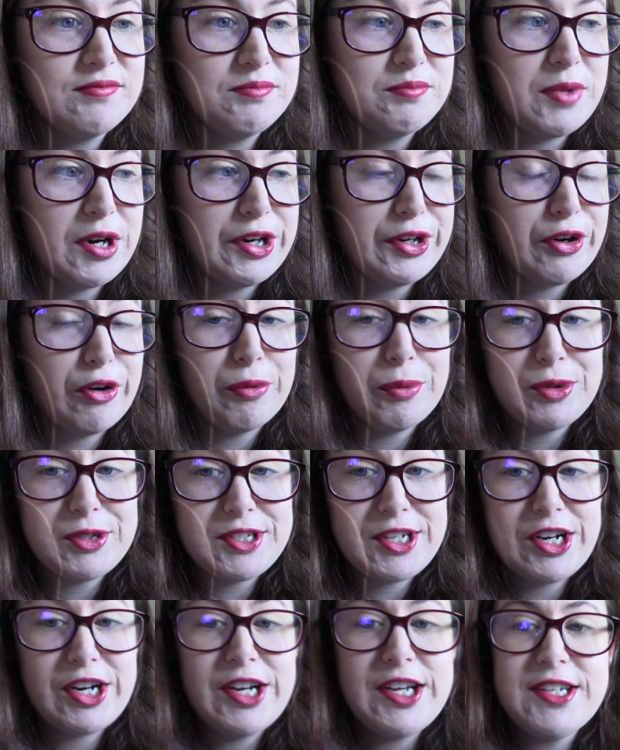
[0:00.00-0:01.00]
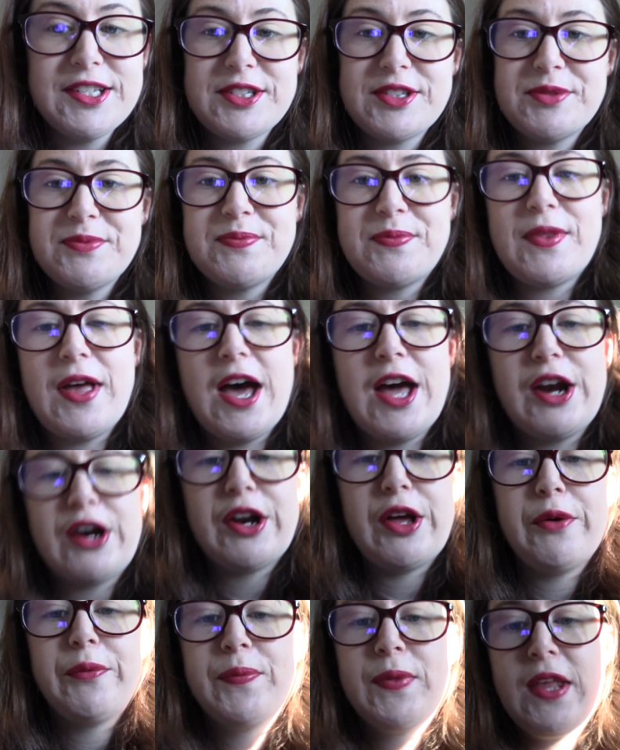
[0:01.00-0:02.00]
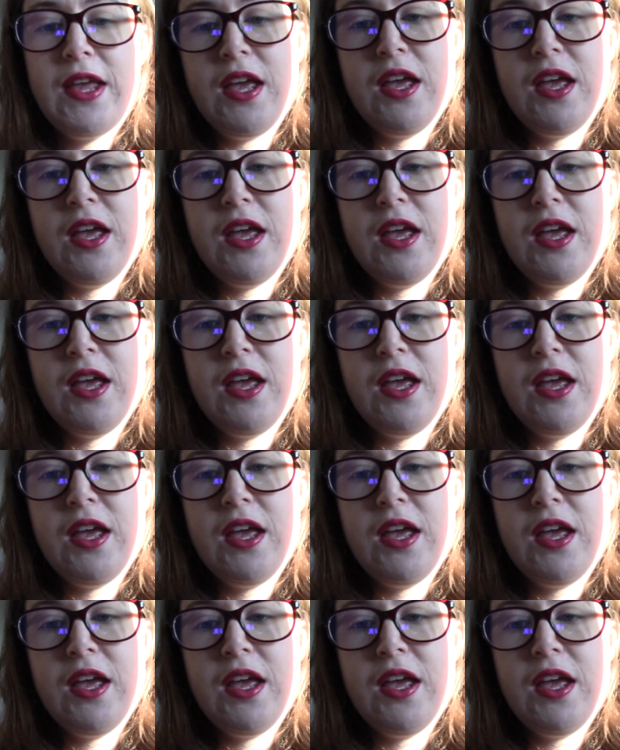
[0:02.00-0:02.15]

paranormal series. I don't know.